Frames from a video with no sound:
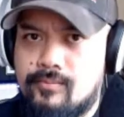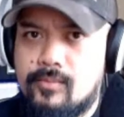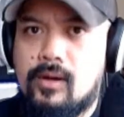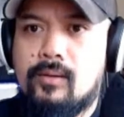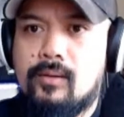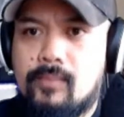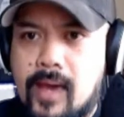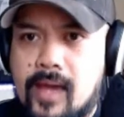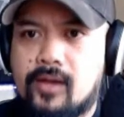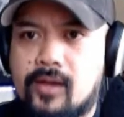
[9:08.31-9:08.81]

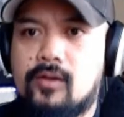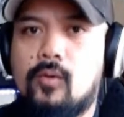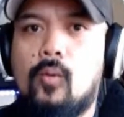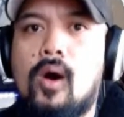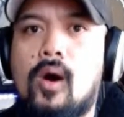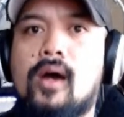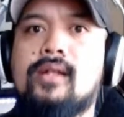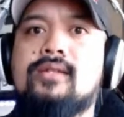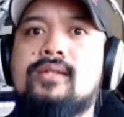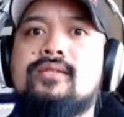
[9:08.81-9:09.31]
angle
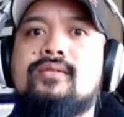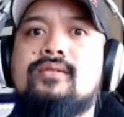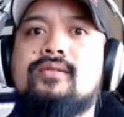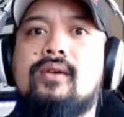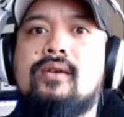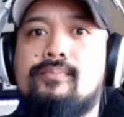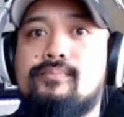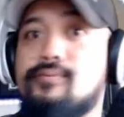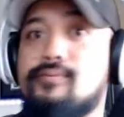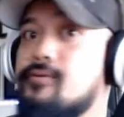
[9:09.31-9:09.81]
ones
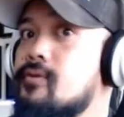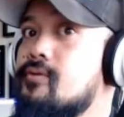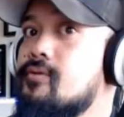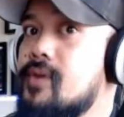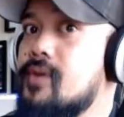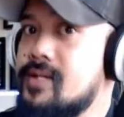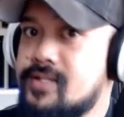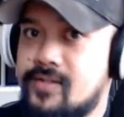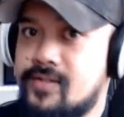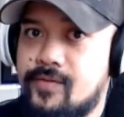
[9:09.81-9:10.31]

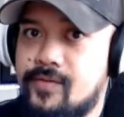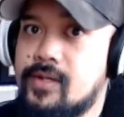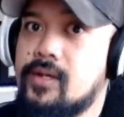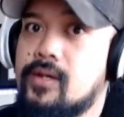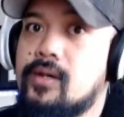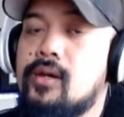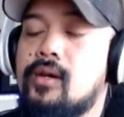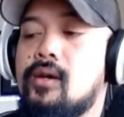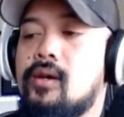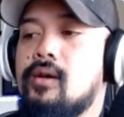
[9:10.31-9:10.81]
progressively,
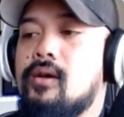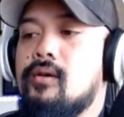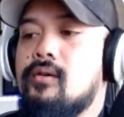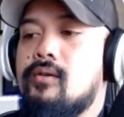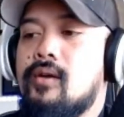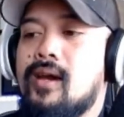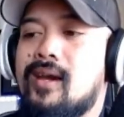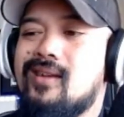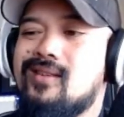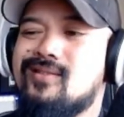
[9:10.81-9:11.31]

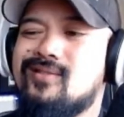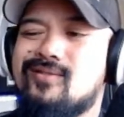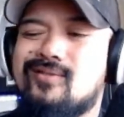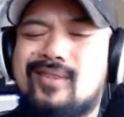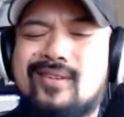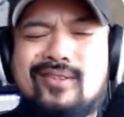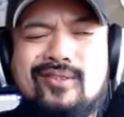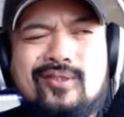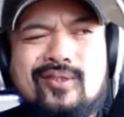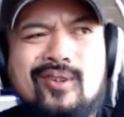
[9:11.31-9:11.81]
right? So
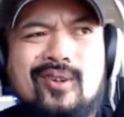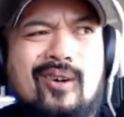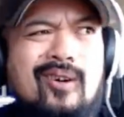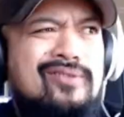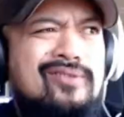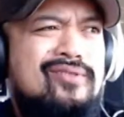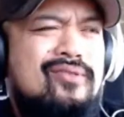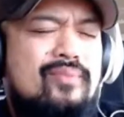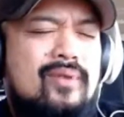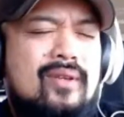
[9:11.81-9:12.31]
then you could
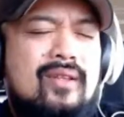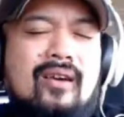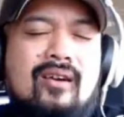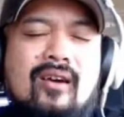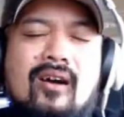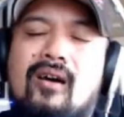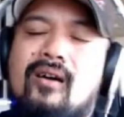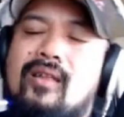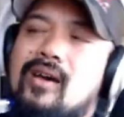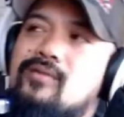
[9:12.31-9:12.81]
also be
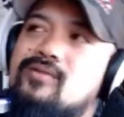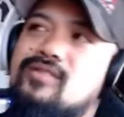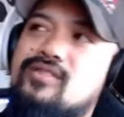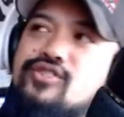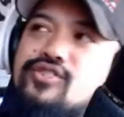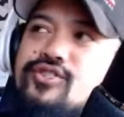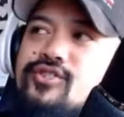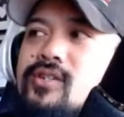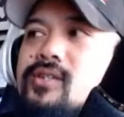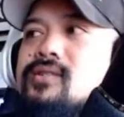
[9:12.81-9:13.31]
like, oh, that was
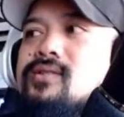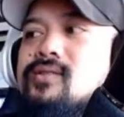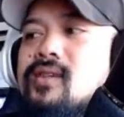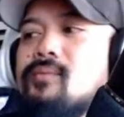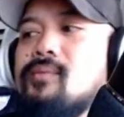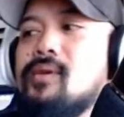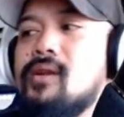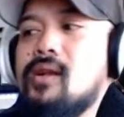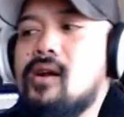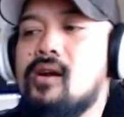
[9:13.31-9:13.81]
a shit
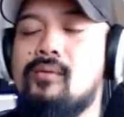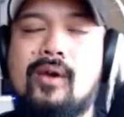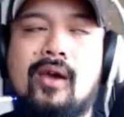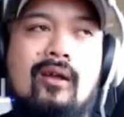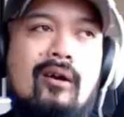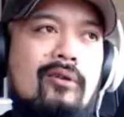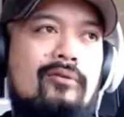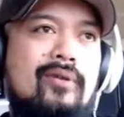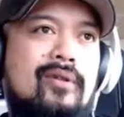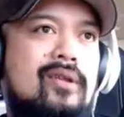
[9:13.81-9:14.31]
seminar,
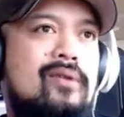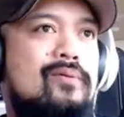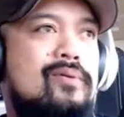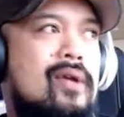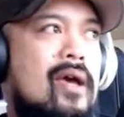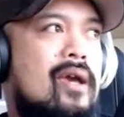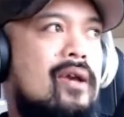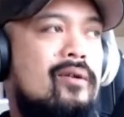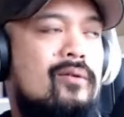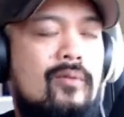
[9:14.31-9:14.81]
man. All we did
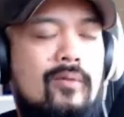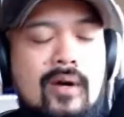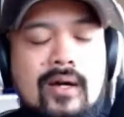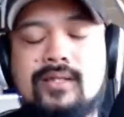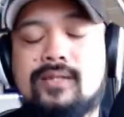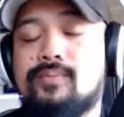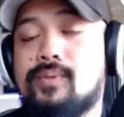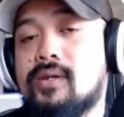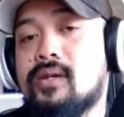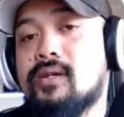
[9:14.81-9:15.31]
were angle
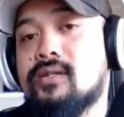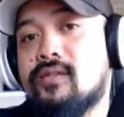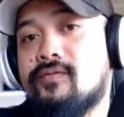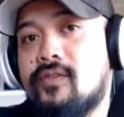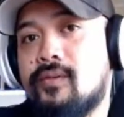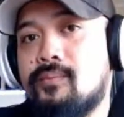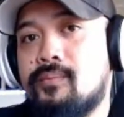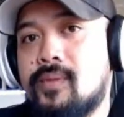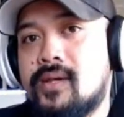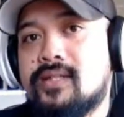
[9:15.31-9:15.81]
ones because
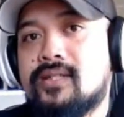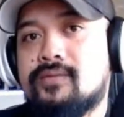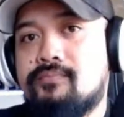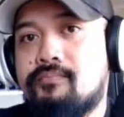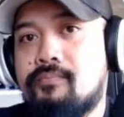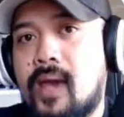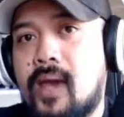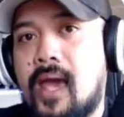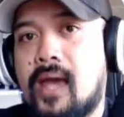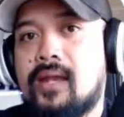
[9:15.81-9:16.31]
of a
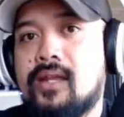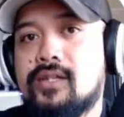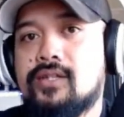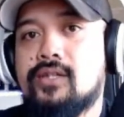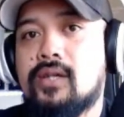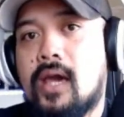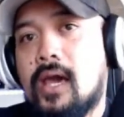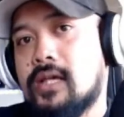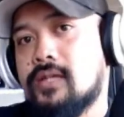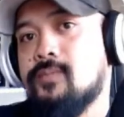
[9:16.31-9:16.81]

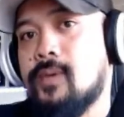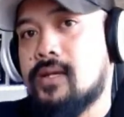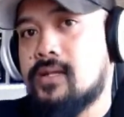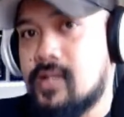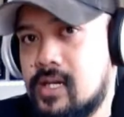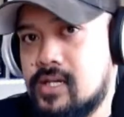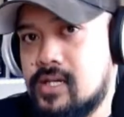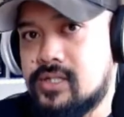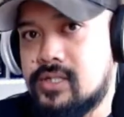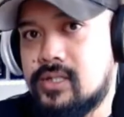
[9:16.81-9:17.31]
mismanaged
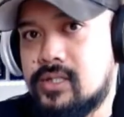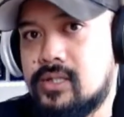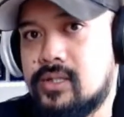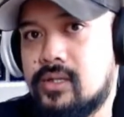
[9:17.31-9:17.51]
expectation,